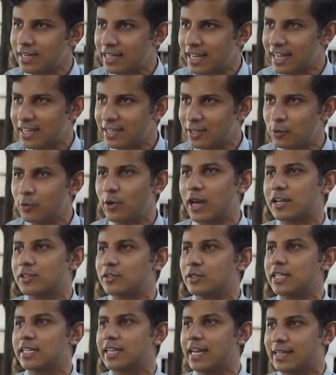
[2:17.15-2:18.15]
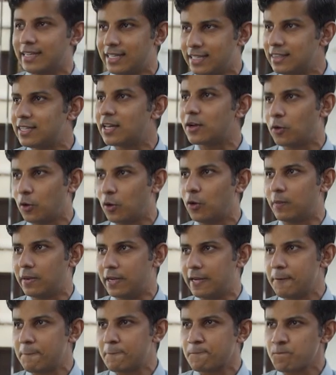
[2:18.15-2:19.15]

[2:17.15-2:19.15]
like you actually get in the COVID,